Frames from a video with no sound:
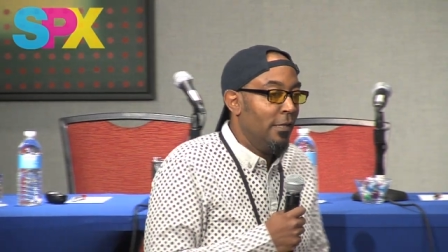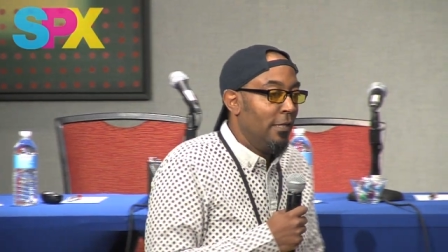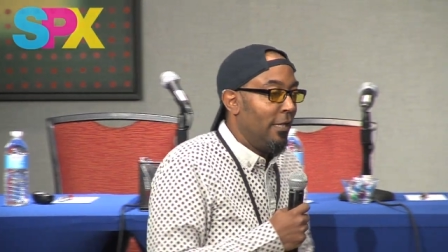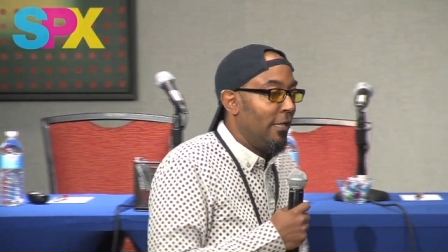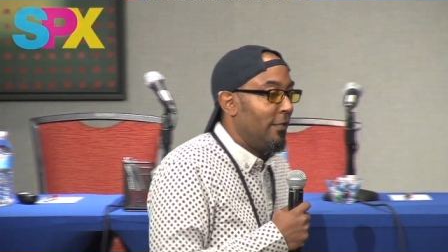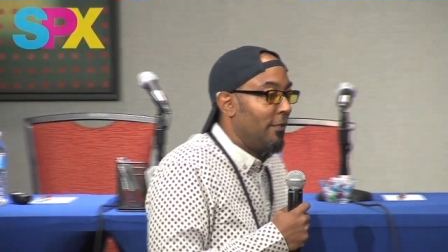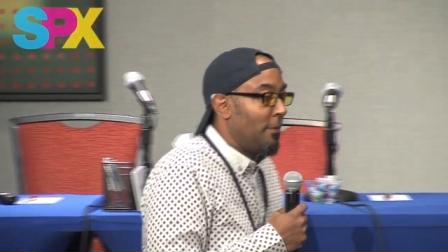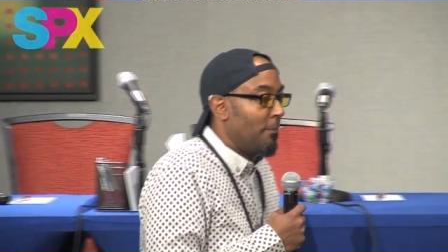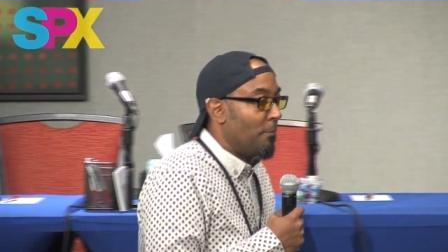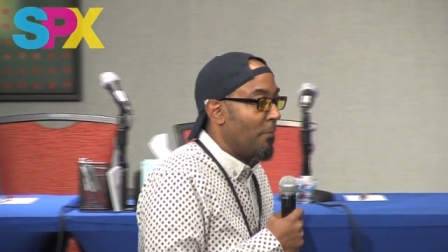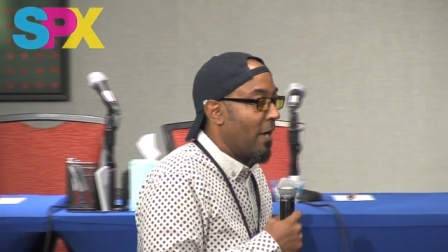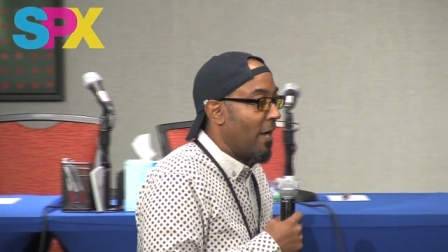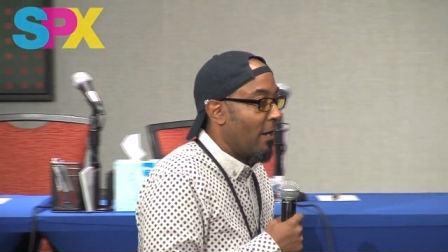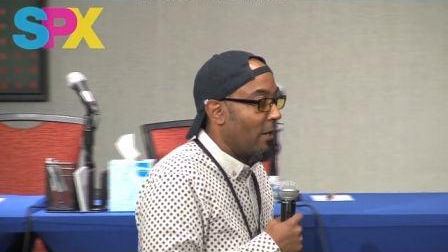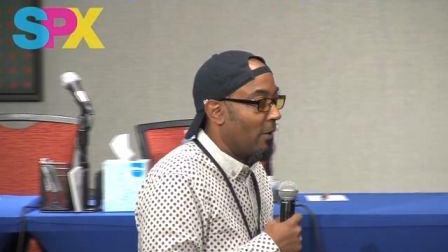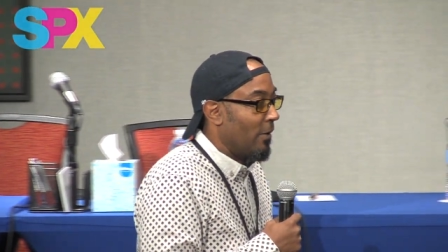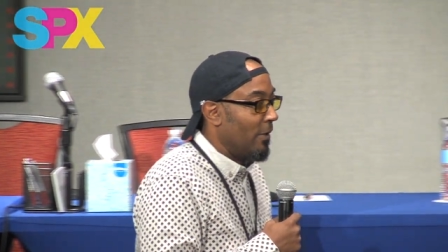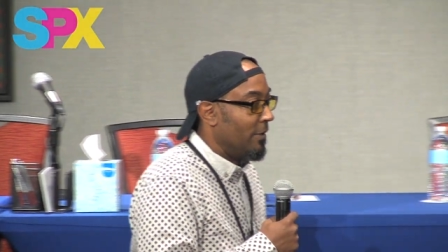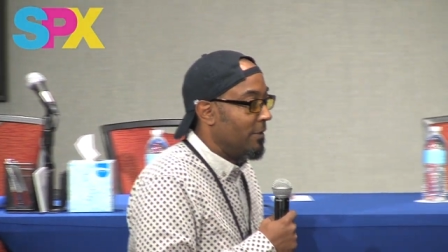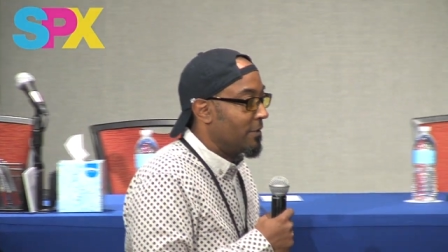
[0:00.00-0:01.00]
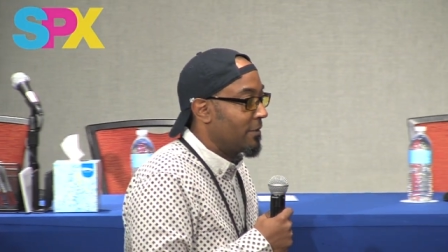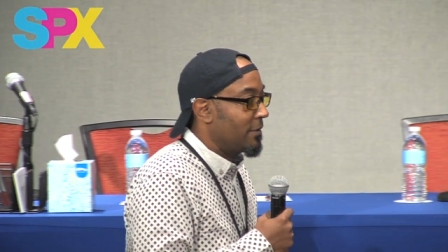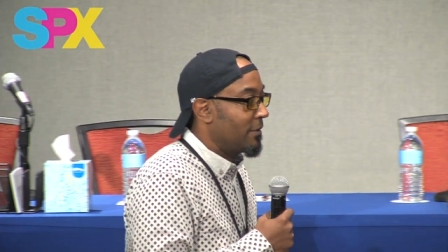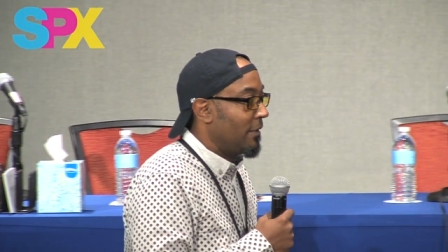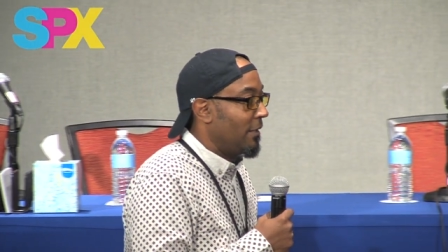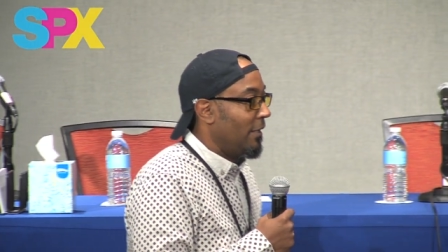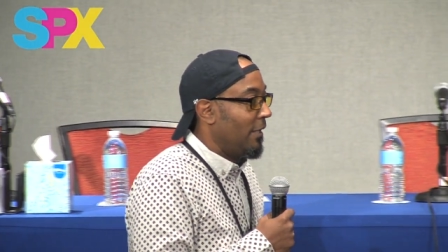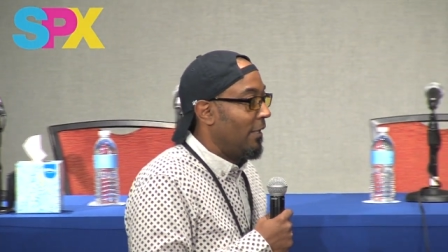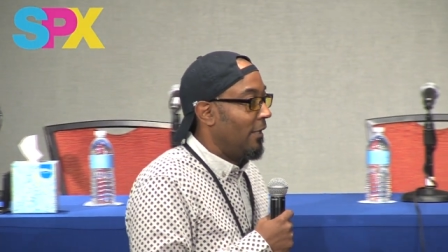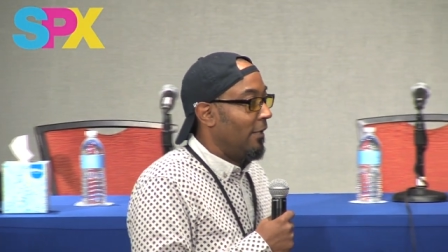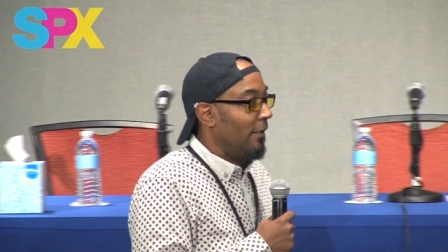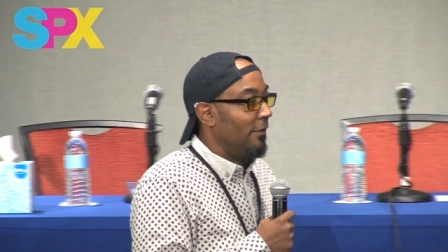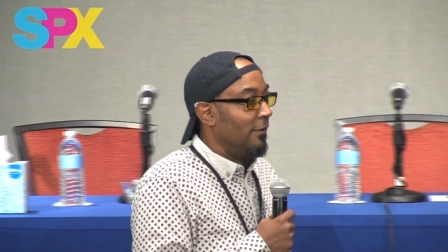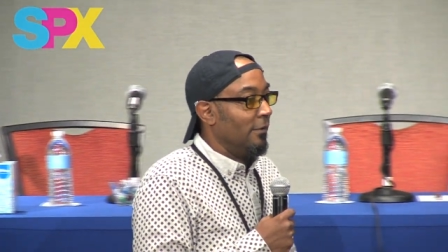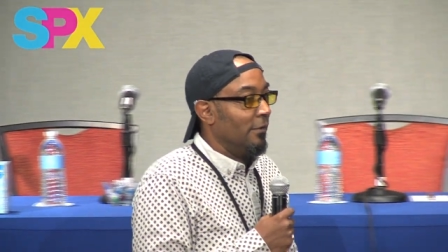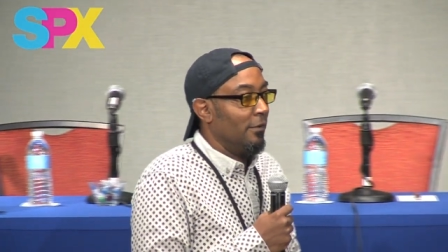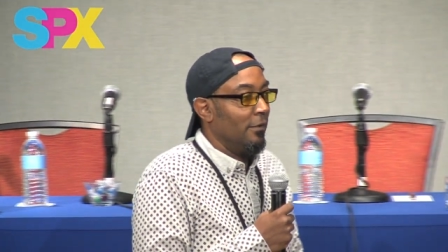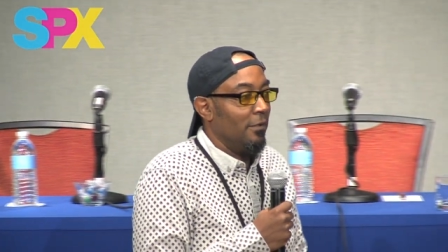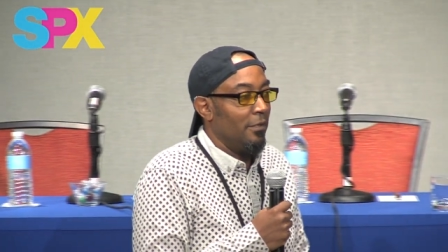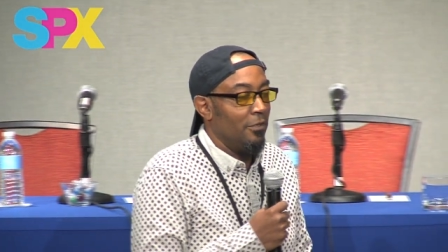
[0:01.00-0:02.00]
and embarrassed
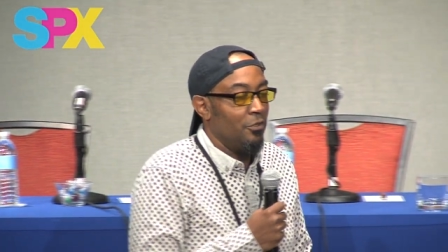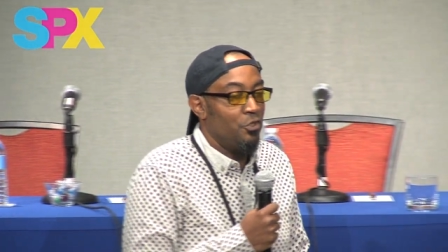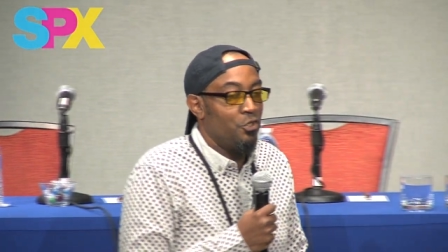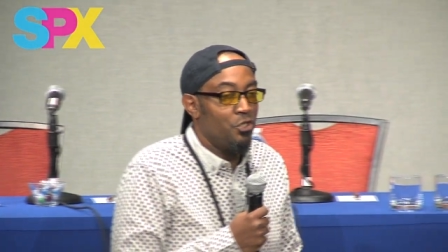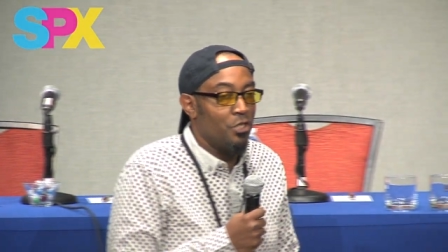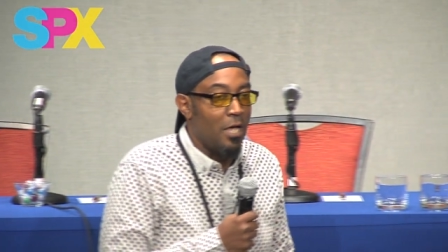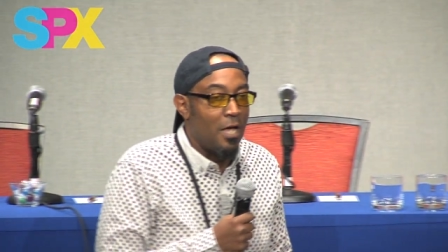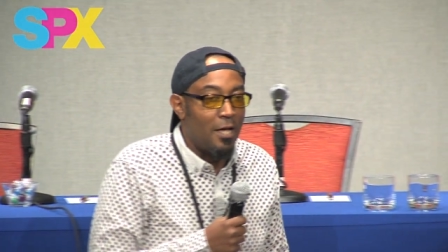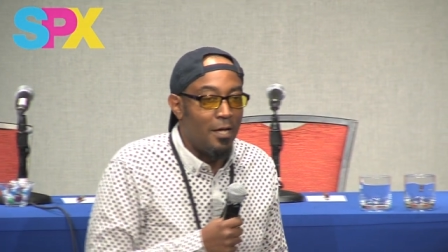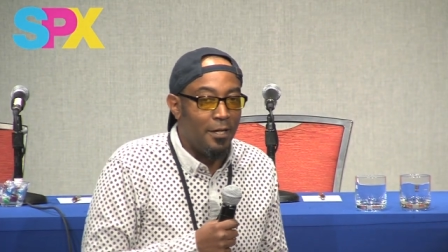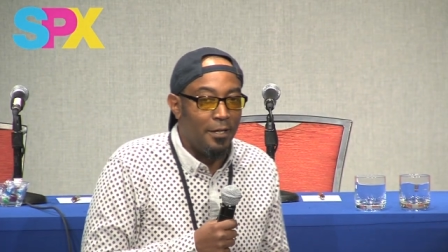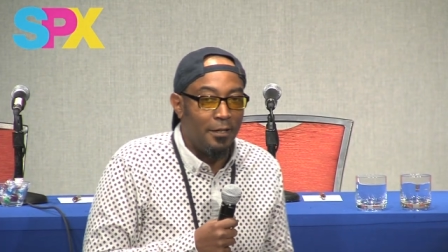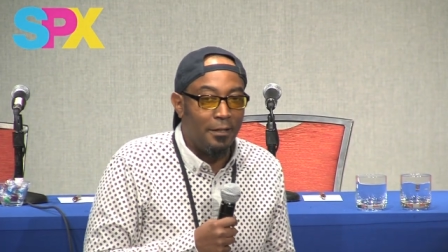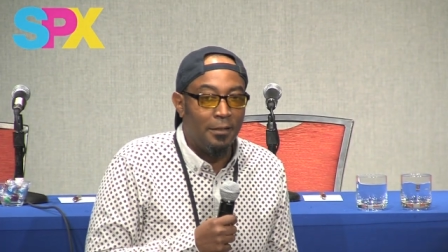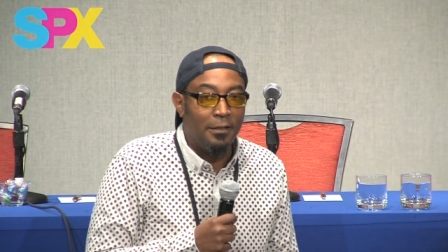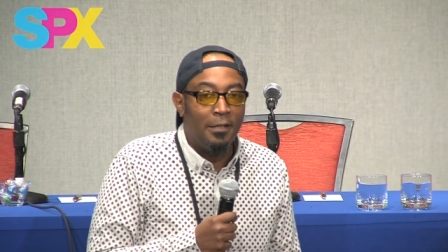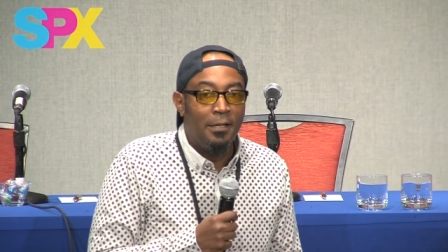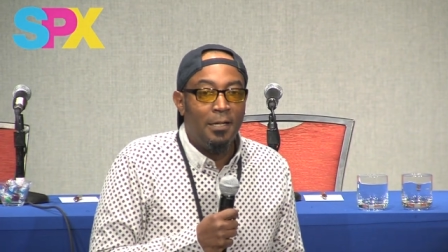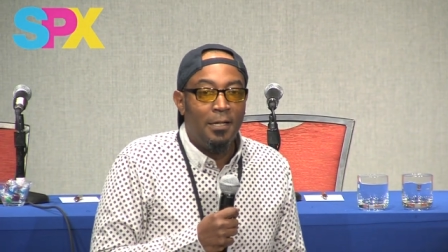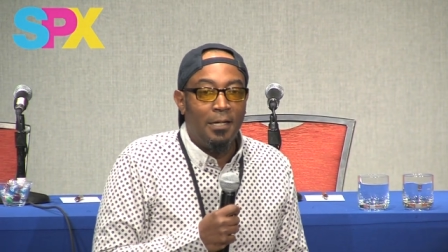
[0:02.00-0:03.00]
and shy